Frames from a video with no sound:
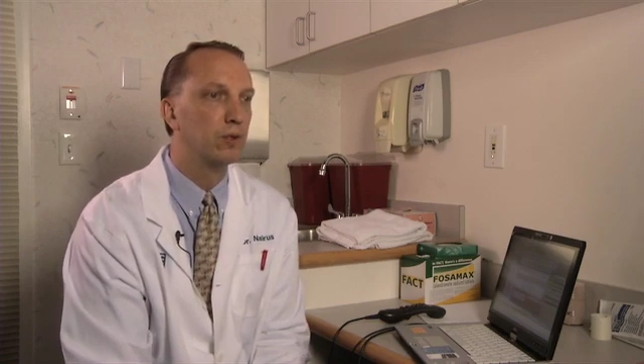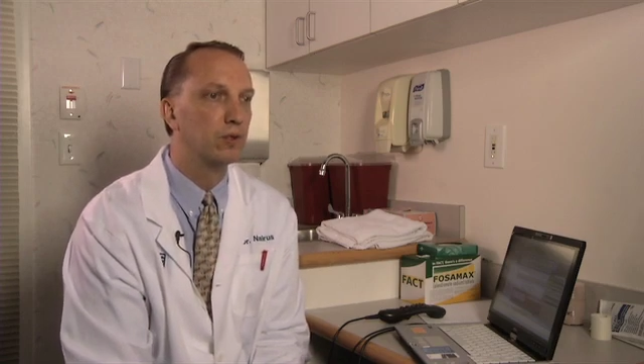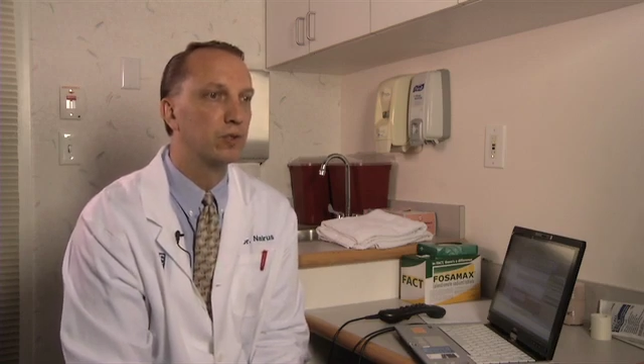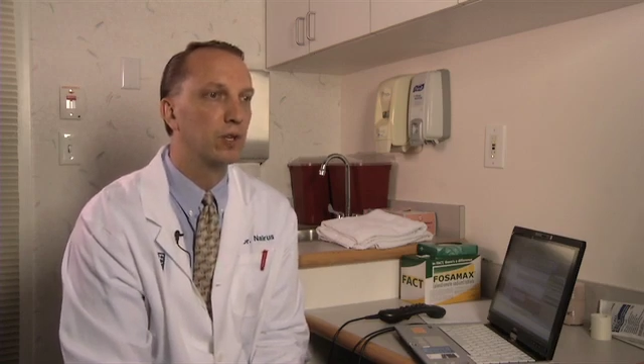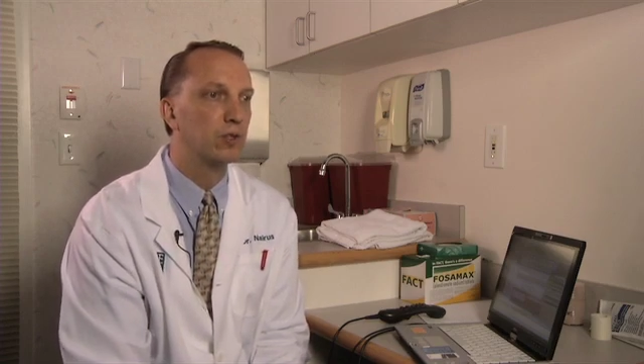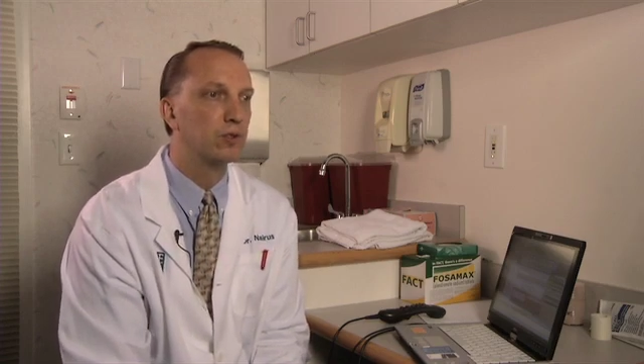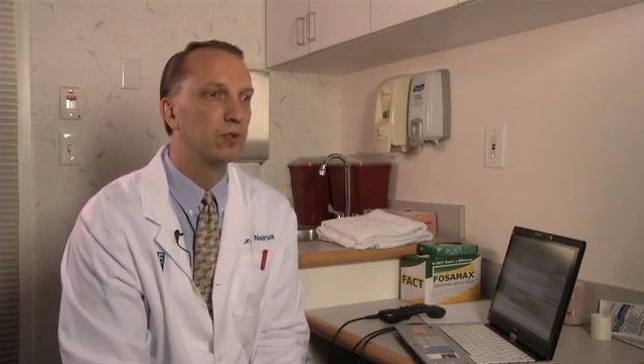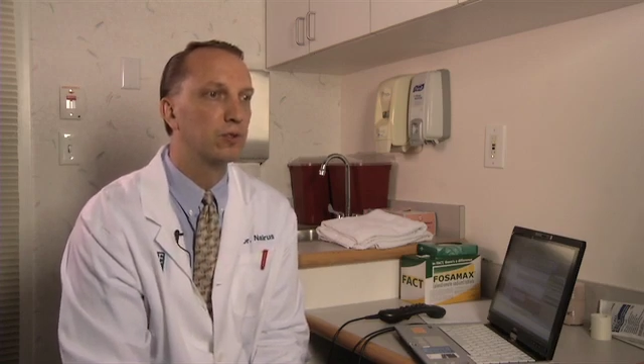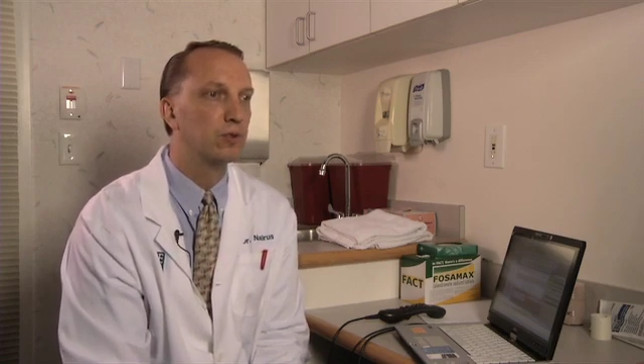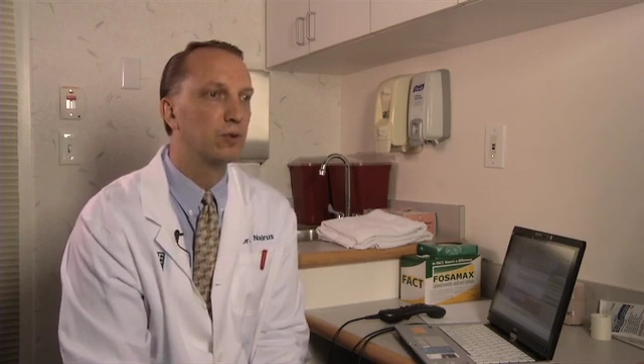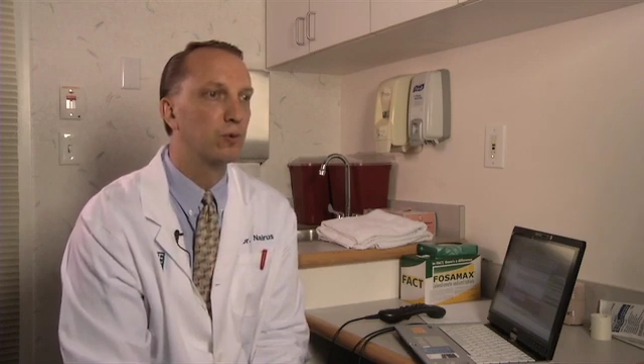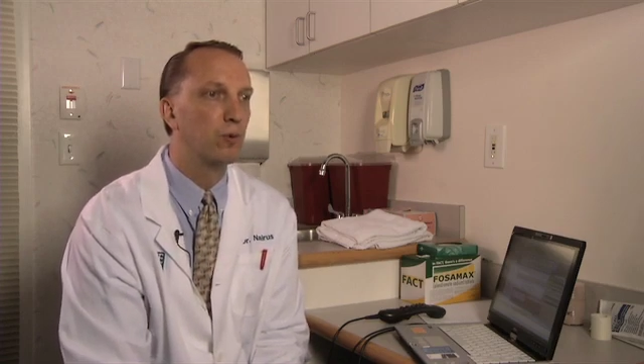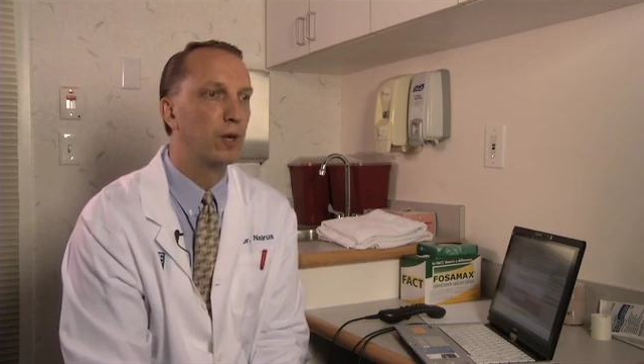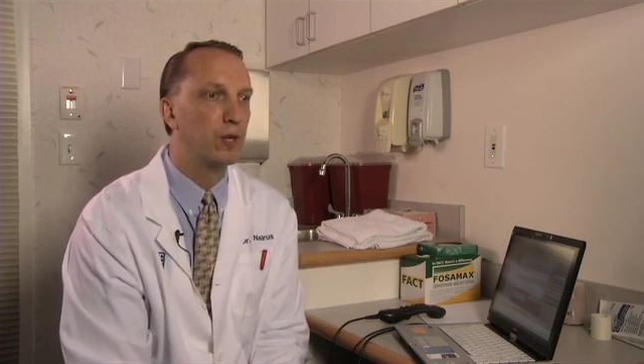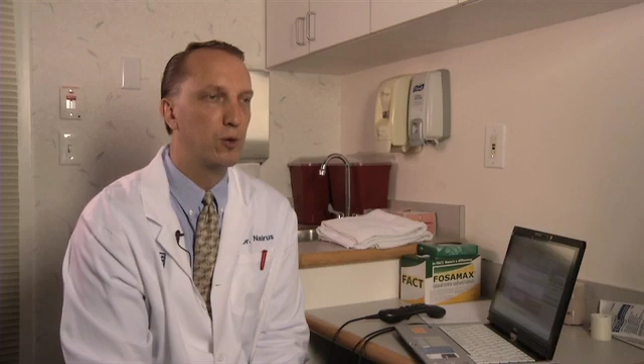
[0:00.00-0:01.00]
Says
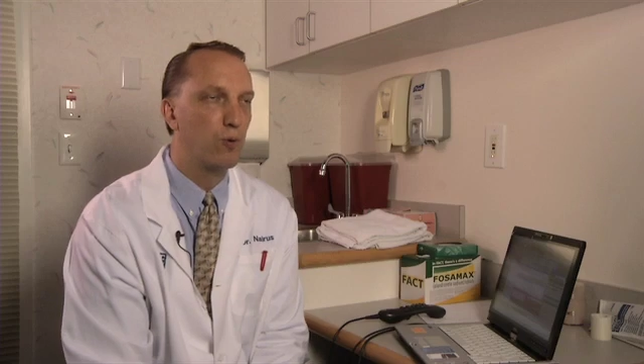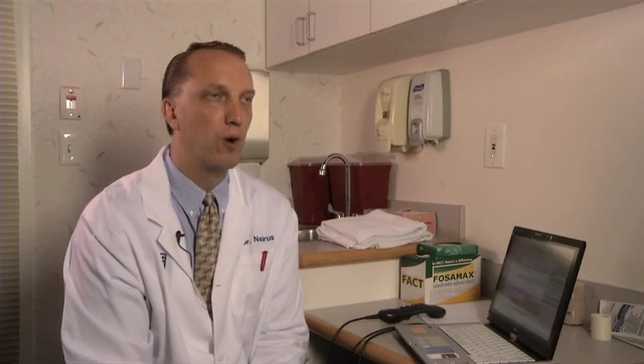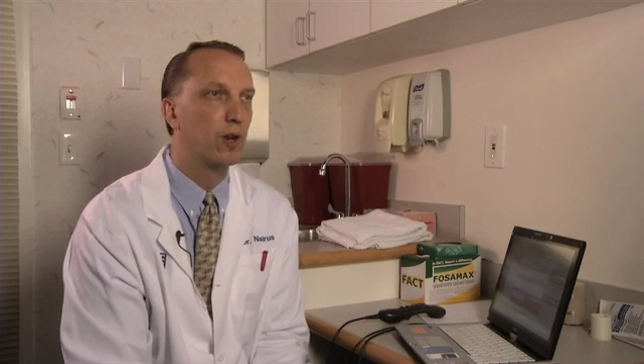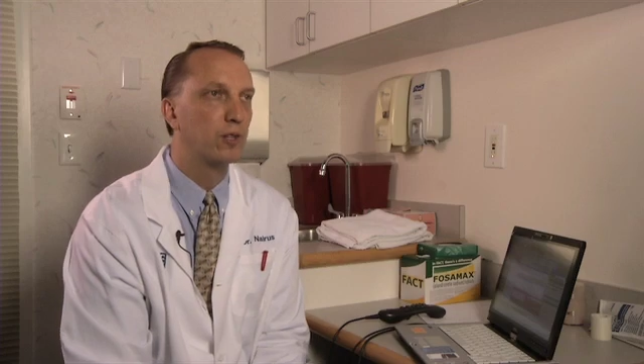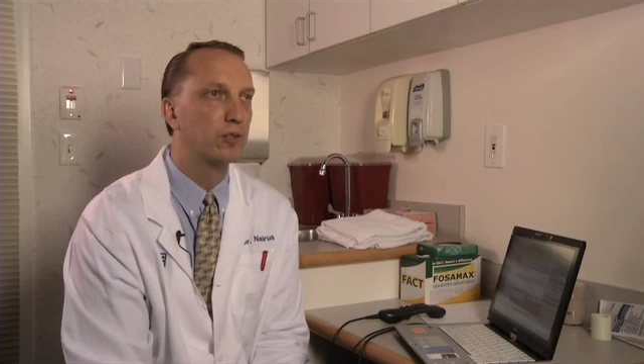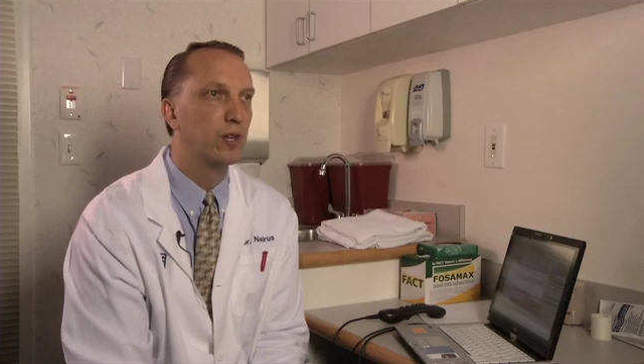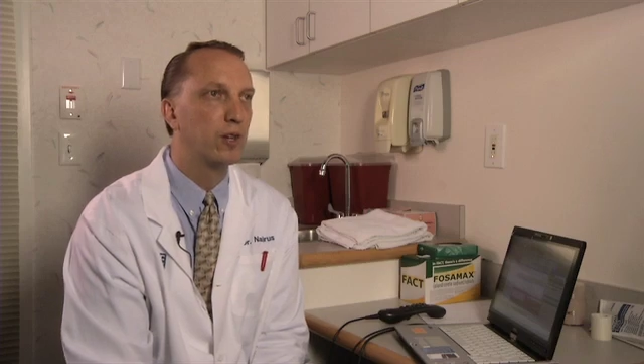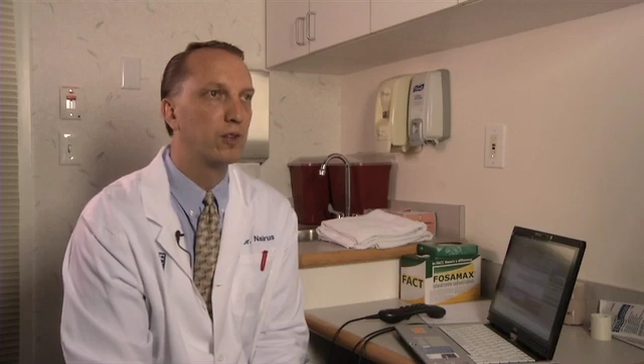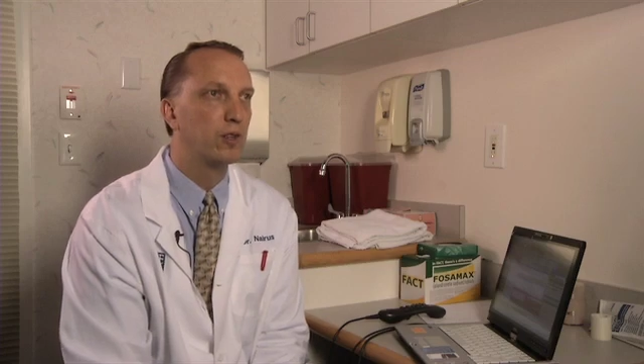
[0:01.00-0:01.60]
the way you want to say